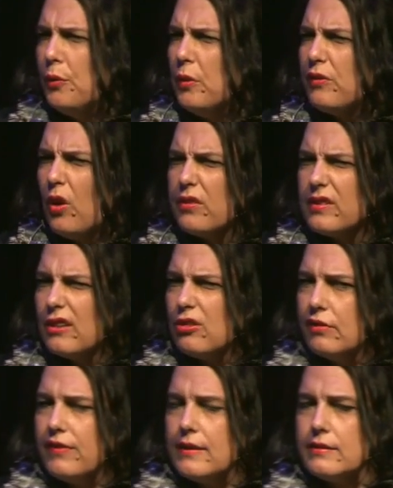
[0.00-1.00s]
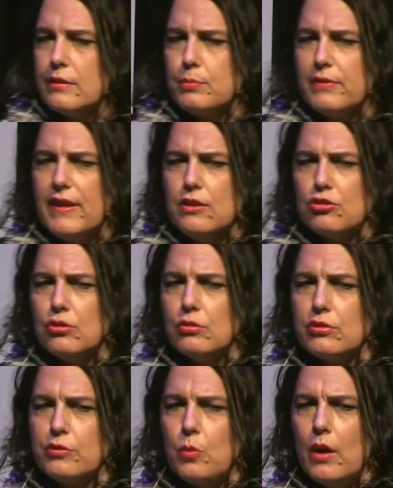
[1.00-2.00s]
we've got sexual offences prevention
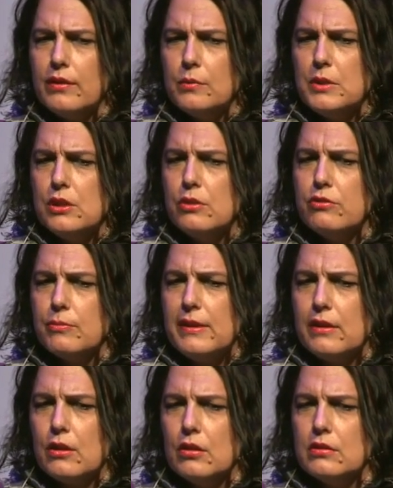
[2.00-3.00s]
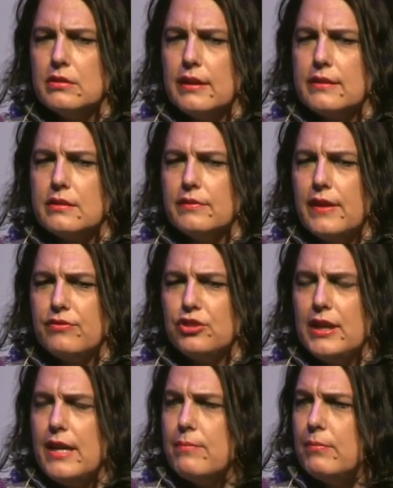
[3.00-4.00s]
orders, why don't we use them in the context of
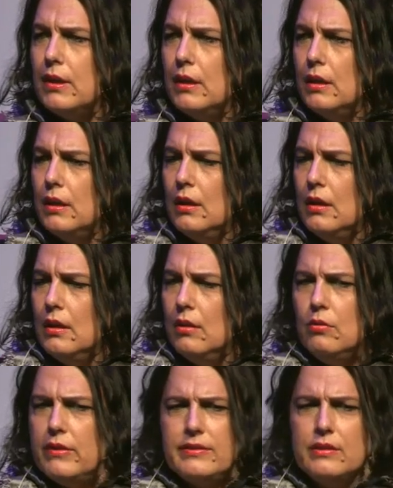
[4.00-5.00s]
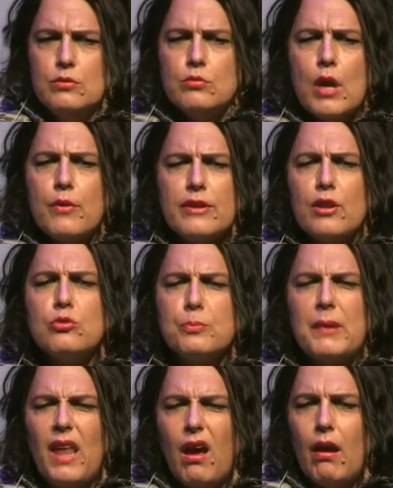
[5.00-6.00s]
FGM? Oh, they said, oh no, they don't
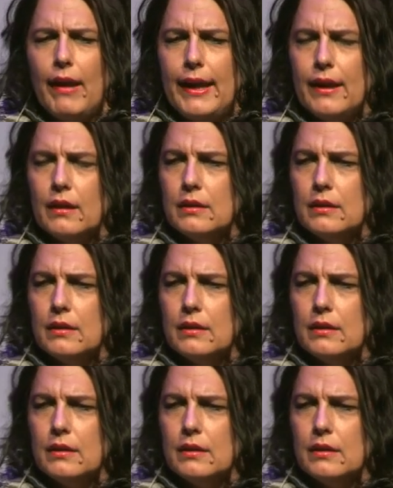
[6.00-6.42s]
apply.